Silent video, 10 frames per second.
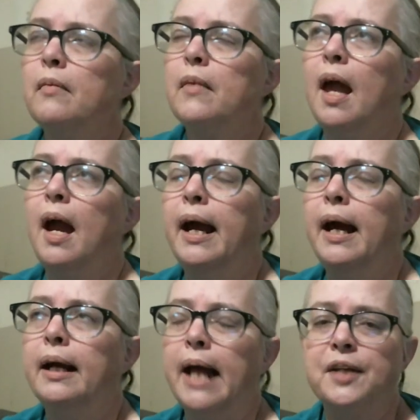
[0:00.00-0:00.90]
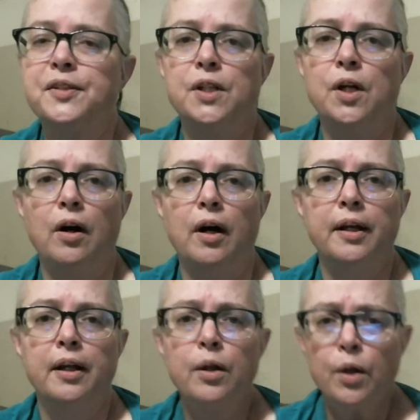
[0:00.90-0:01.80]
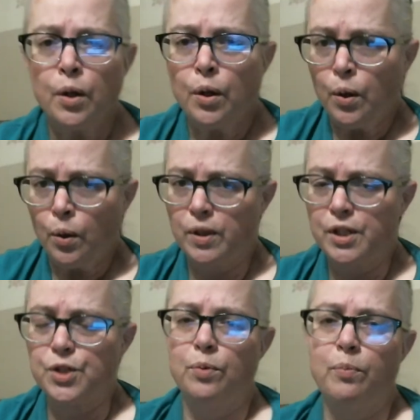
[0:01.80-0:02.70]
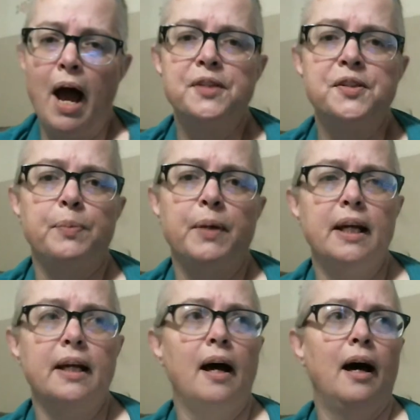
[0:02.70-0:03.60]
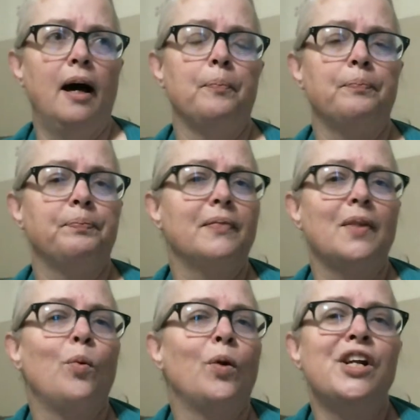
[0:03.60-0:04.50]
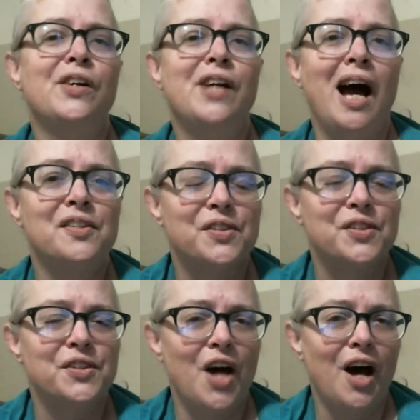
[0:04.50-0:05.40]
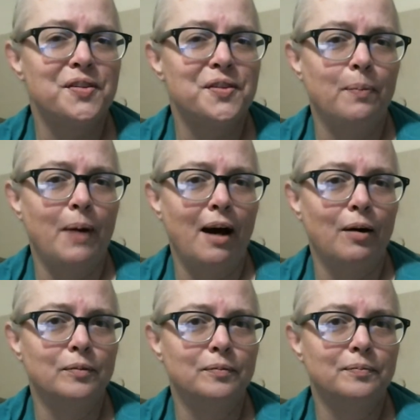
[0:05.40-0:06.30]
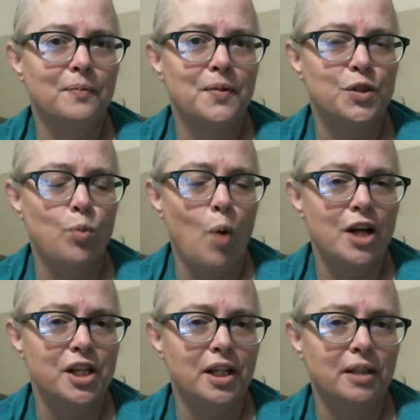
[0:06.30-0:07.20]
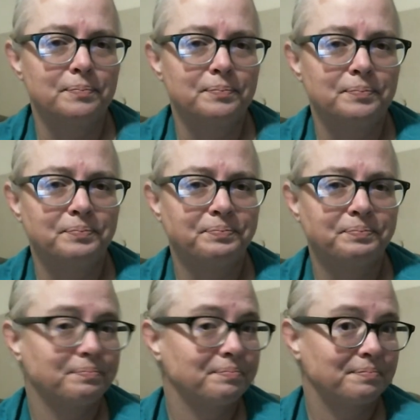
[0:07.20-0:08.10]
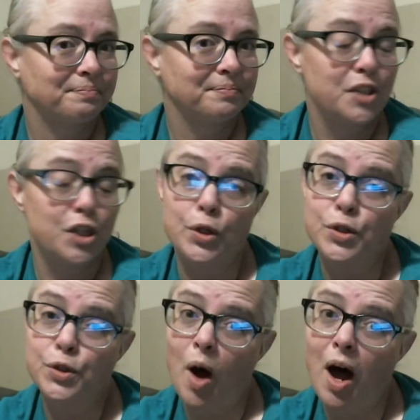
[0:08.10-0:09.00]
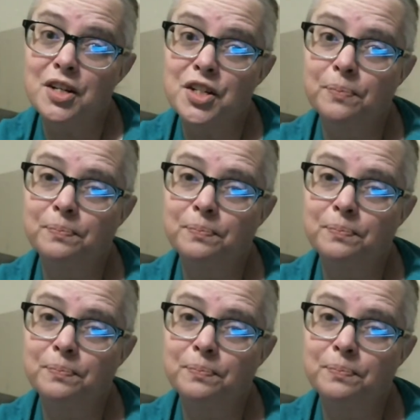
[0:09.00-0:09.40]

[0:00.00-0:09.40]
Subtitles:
and cast it on, which reminds me, what are you guys' thoughts about swatching? Do you swatch?